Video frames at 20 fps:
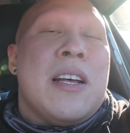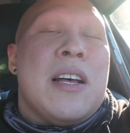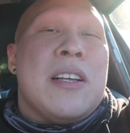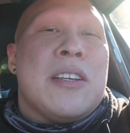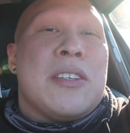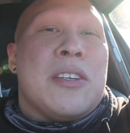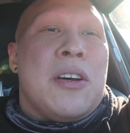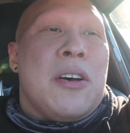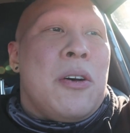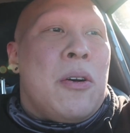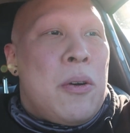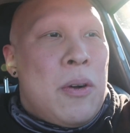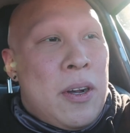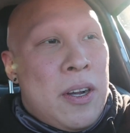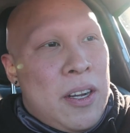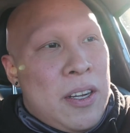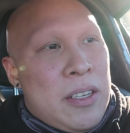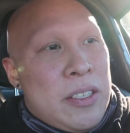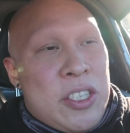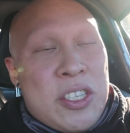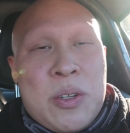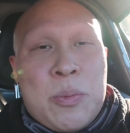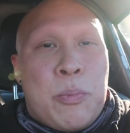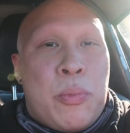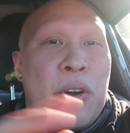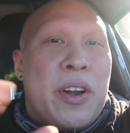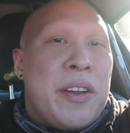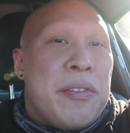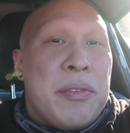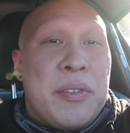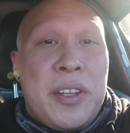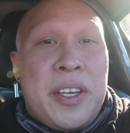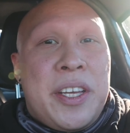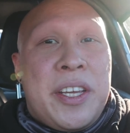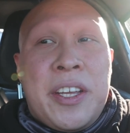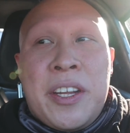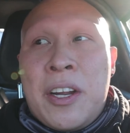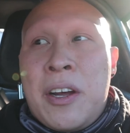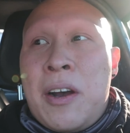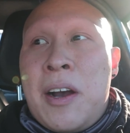So just
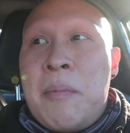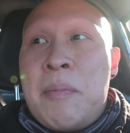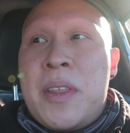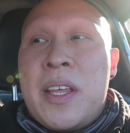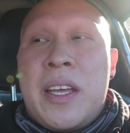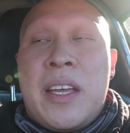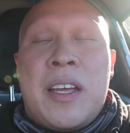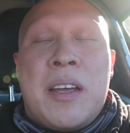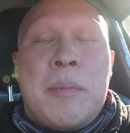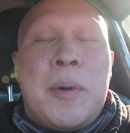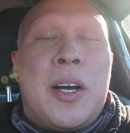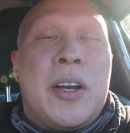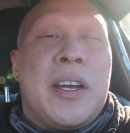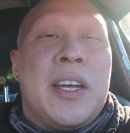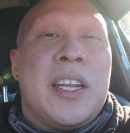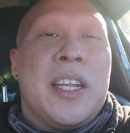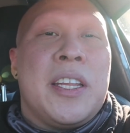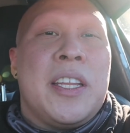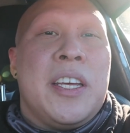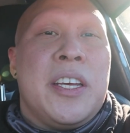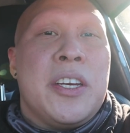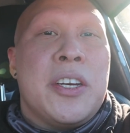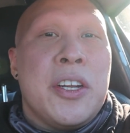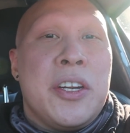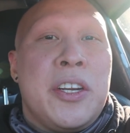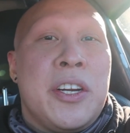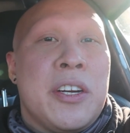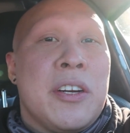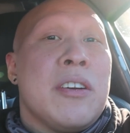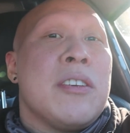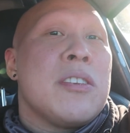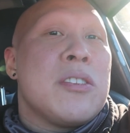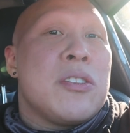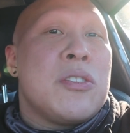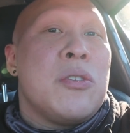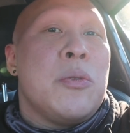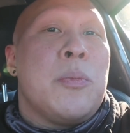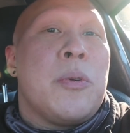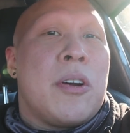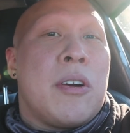briefly, I'm thinking about getting the Goodyear
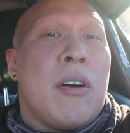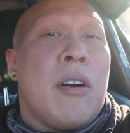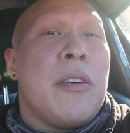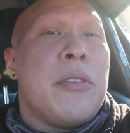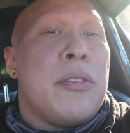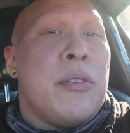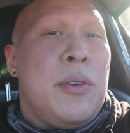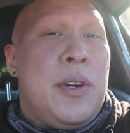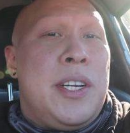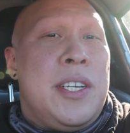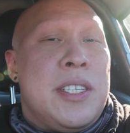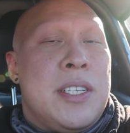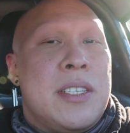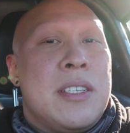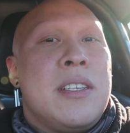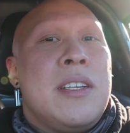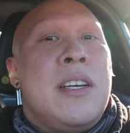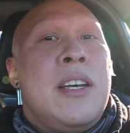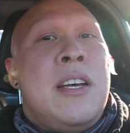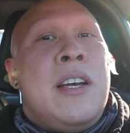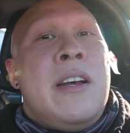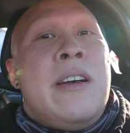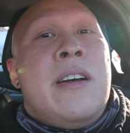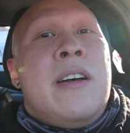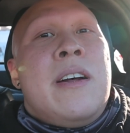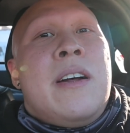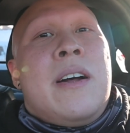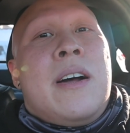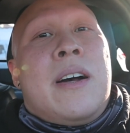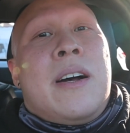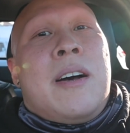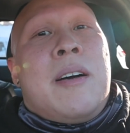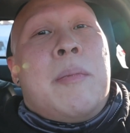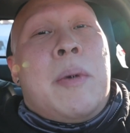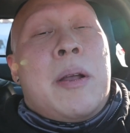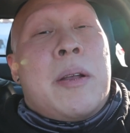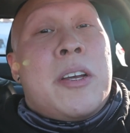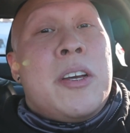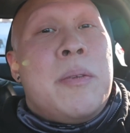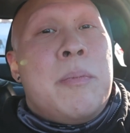Supercar 3s.
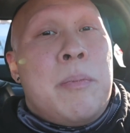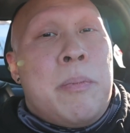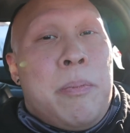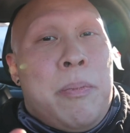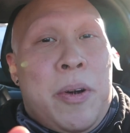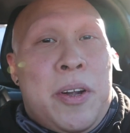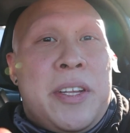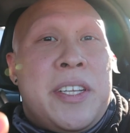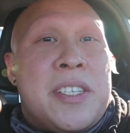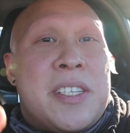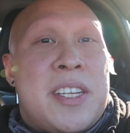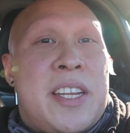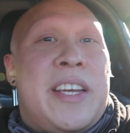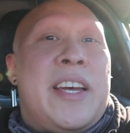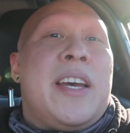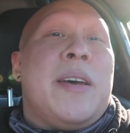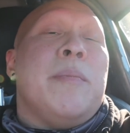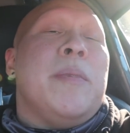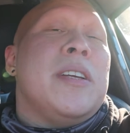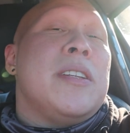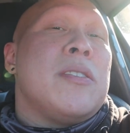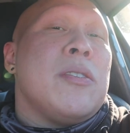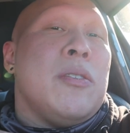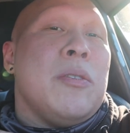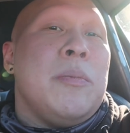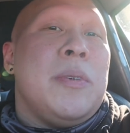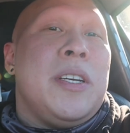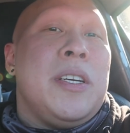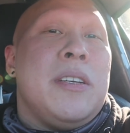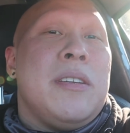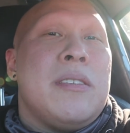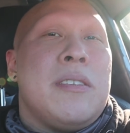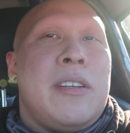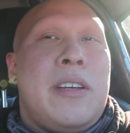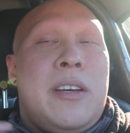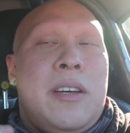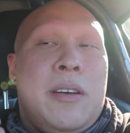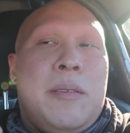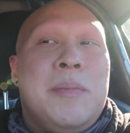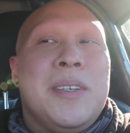My good buddy Sam had told me,
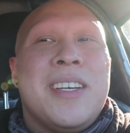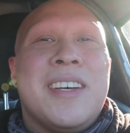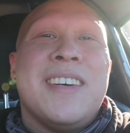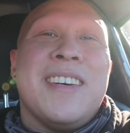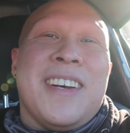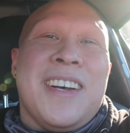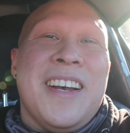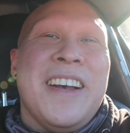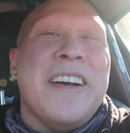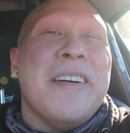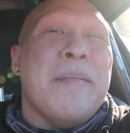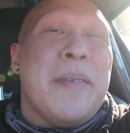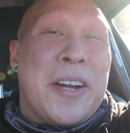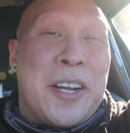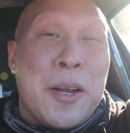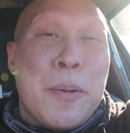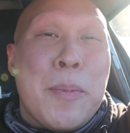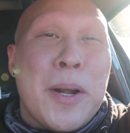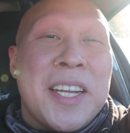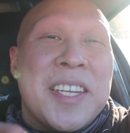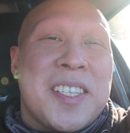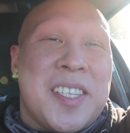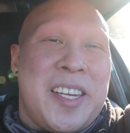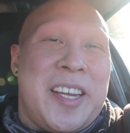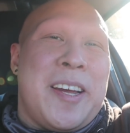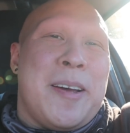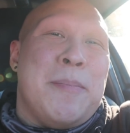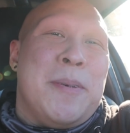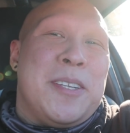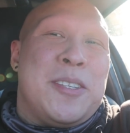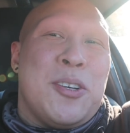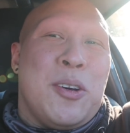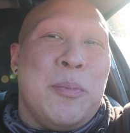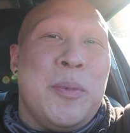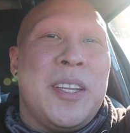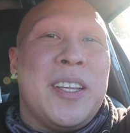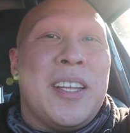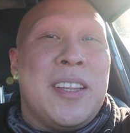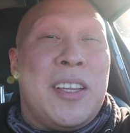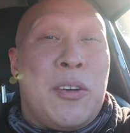my good buddy Sam had told
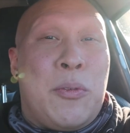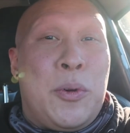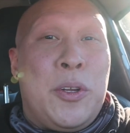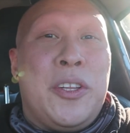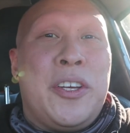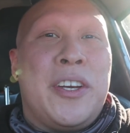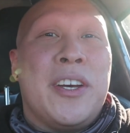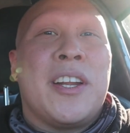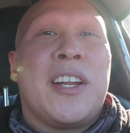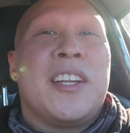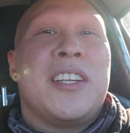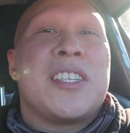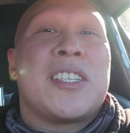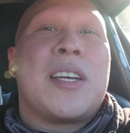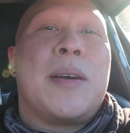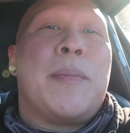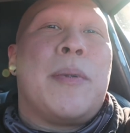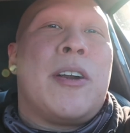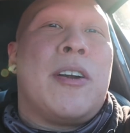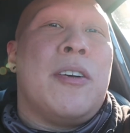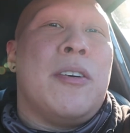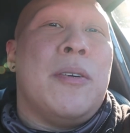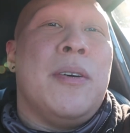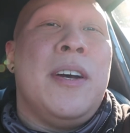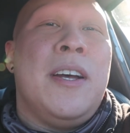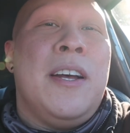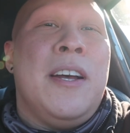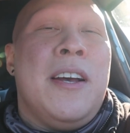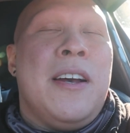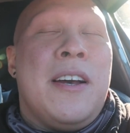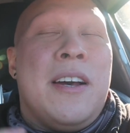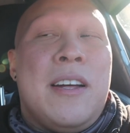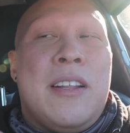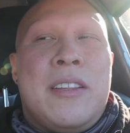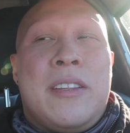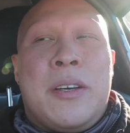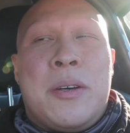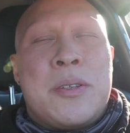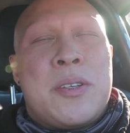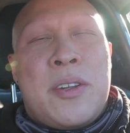me that they're really good on this Camaro.
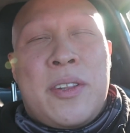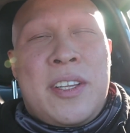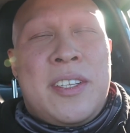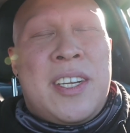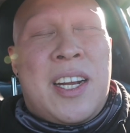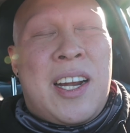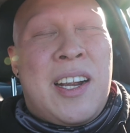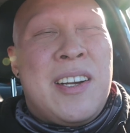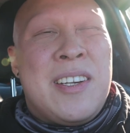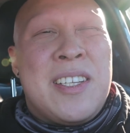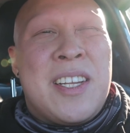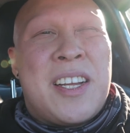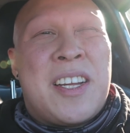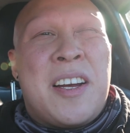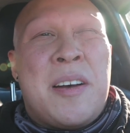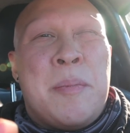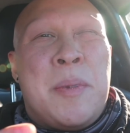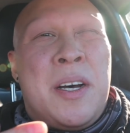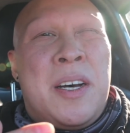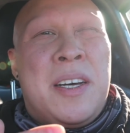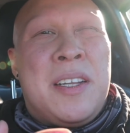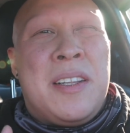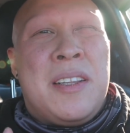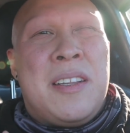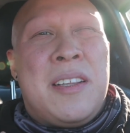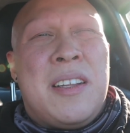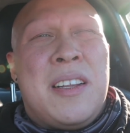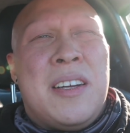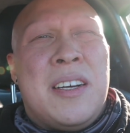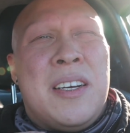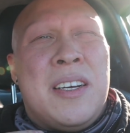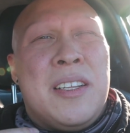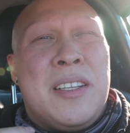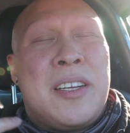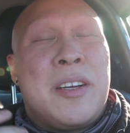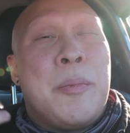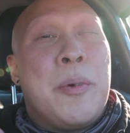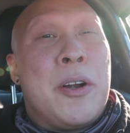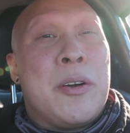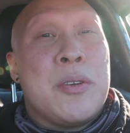Those are the tires that come on the
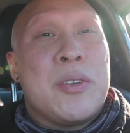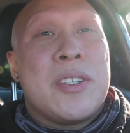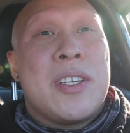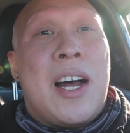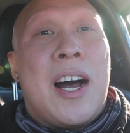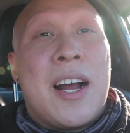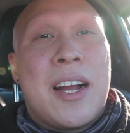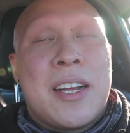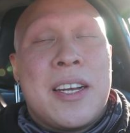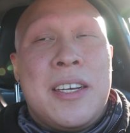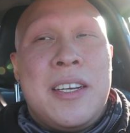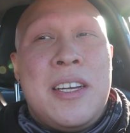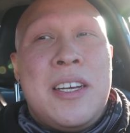Camaro stock.